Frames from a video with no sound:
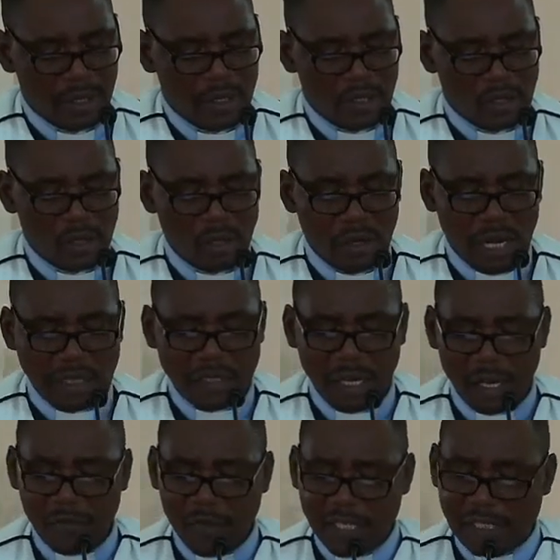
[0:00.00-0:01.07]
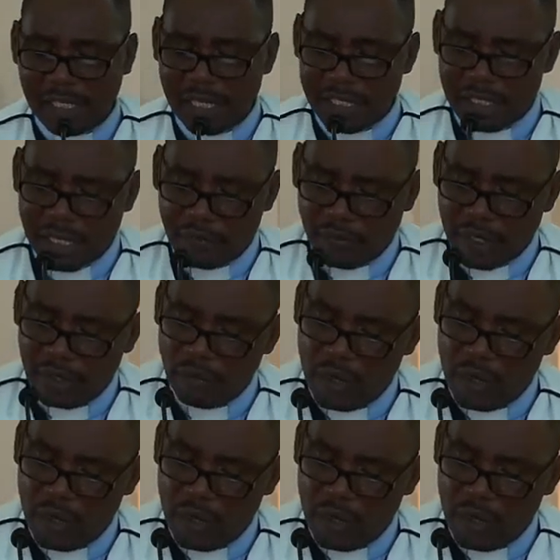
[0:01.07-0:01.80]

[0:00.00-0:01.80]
So at Harvest Thanksgiving,